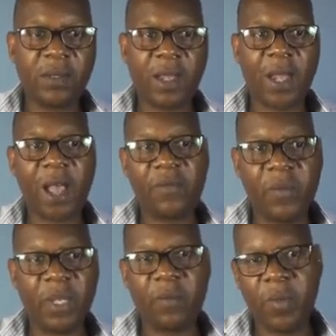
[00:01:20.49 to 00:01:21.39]
They have
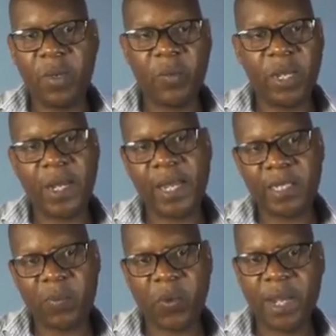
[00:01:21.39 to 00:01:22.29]
been
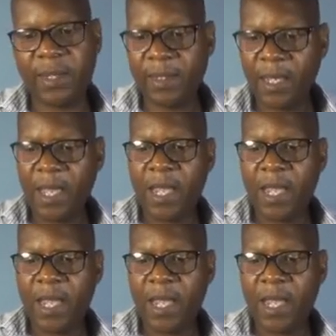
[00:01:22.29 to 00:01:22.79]
explained.